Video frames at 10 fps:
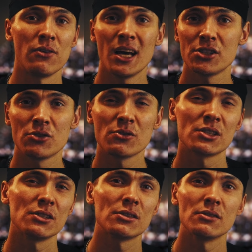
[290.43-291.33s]
flashy
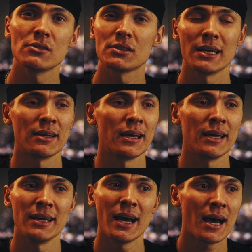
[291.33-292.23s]
transitions
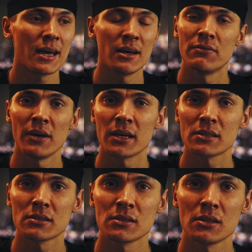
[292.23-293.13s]
and AI
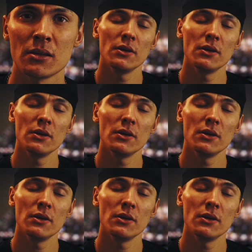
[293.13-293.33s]
effects,